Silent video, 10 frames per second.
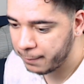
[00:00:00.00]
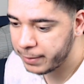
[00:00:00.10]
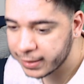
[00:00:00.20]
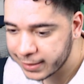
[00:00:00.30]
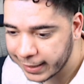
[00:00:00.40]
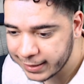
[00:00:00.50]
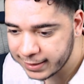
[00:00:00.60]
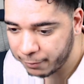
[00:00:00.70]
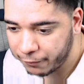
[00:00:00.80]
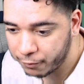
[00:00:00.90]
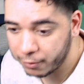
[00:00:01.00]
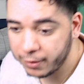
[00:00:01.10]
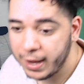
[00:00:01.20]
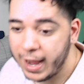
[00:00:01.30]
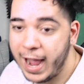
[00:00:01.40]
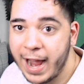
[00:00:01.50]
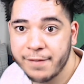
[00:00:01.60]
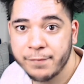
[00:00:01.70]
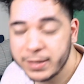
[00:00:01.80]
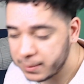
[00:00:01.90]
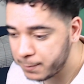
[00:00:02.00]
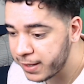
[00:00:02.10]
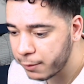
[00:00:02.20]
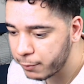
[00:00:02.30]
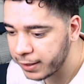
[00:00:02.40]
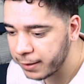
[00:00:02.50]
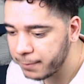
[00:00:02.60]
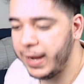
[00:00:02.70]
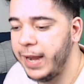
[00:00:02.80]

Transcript: Because like I said before, I've been speaking with them,